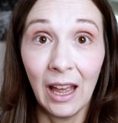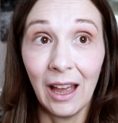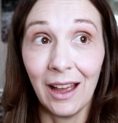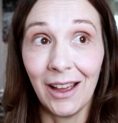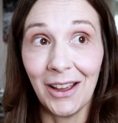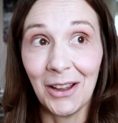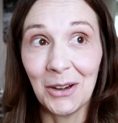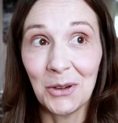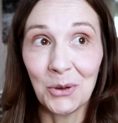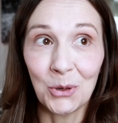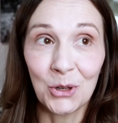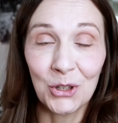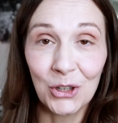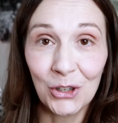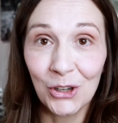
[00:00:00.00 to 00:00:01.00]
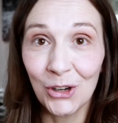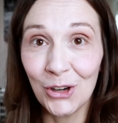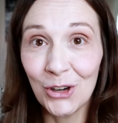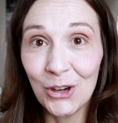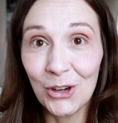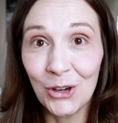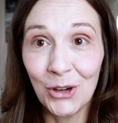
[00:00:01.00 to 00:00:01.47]
no
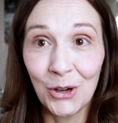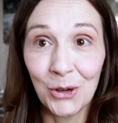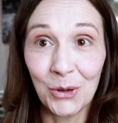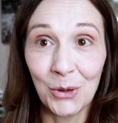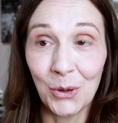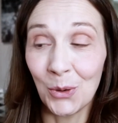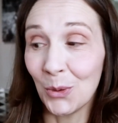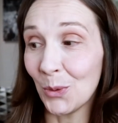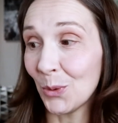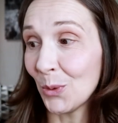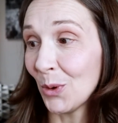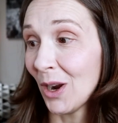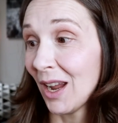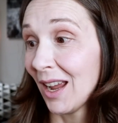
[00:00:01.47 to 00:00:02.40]
sugar, no